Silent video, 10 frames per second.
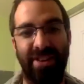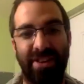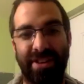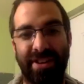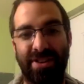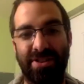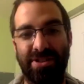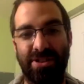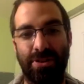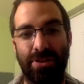know, think
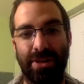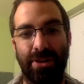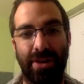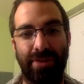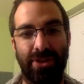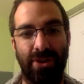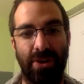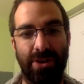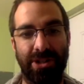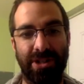Arizona would go after
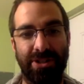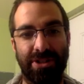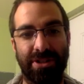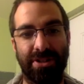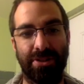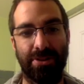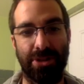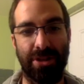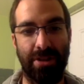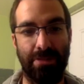Archie just to throw
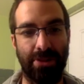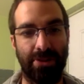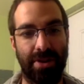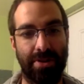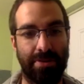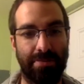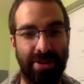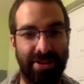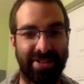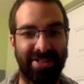Sean Miller under the
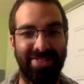bus.